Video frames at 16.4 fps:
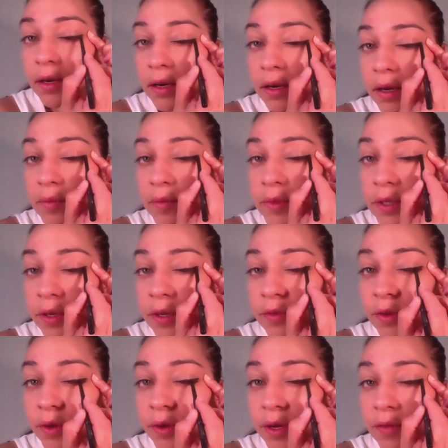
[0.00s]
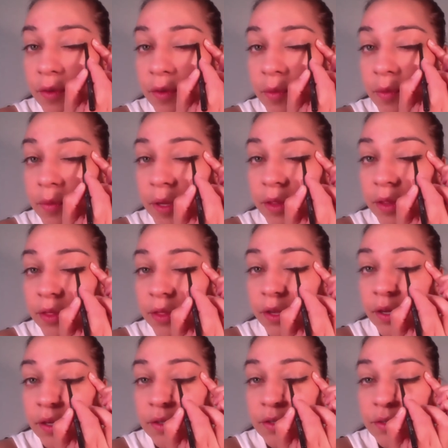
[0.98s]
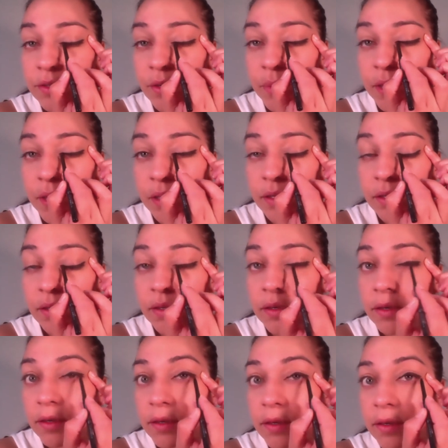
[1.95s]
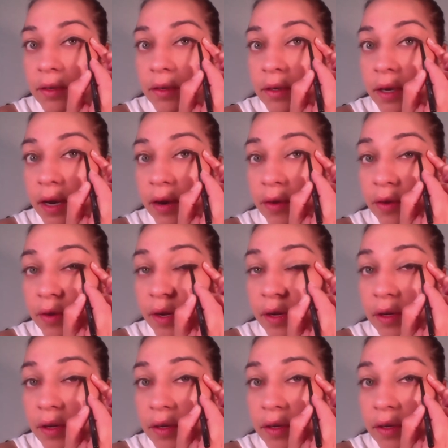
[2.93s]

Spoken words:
I'm sort of going from a bit thicker to a bit narrower.